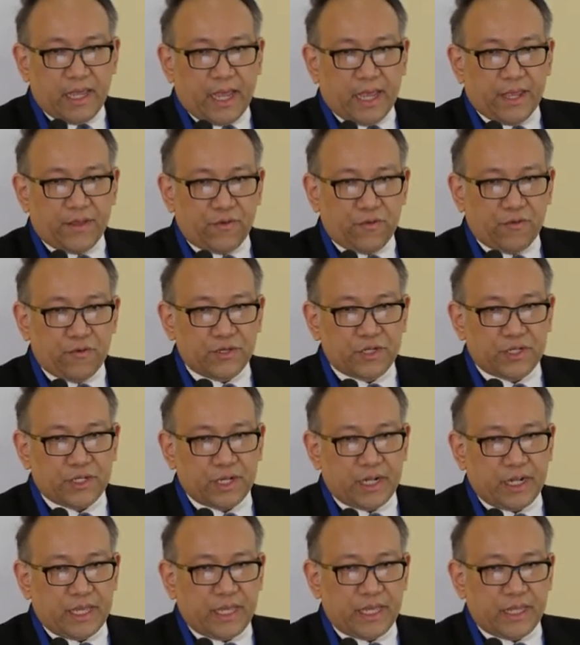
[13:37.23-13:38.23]
and
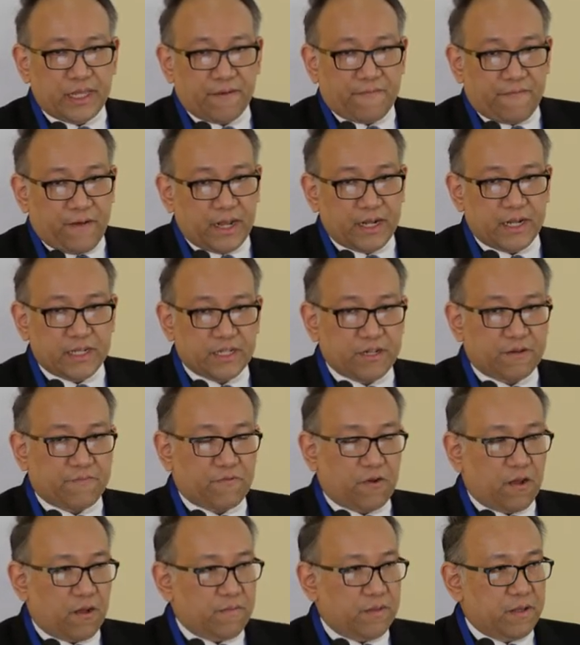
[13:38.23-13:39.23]
usually the financial
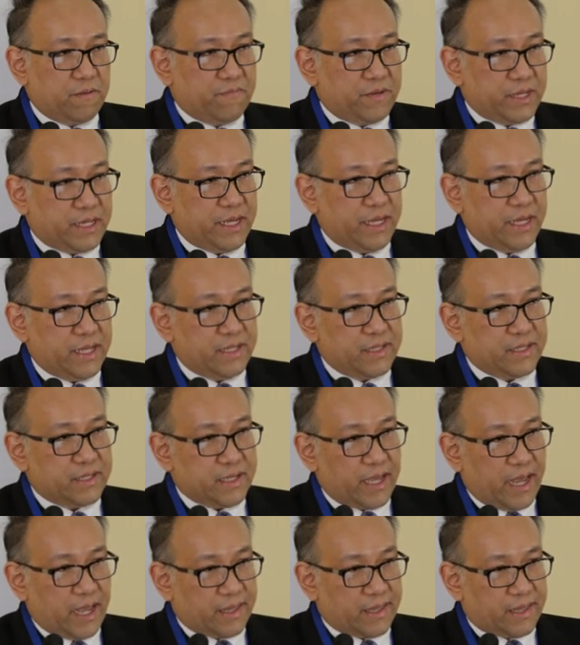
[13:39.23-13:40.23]
problem
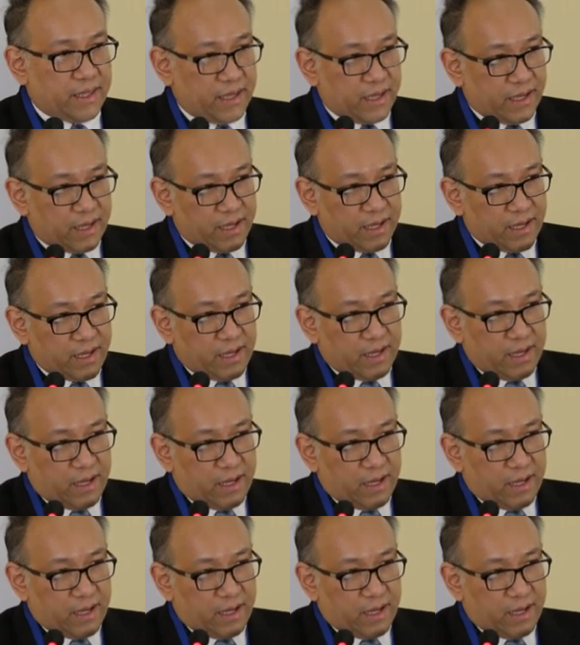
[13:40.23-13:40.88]
begins at the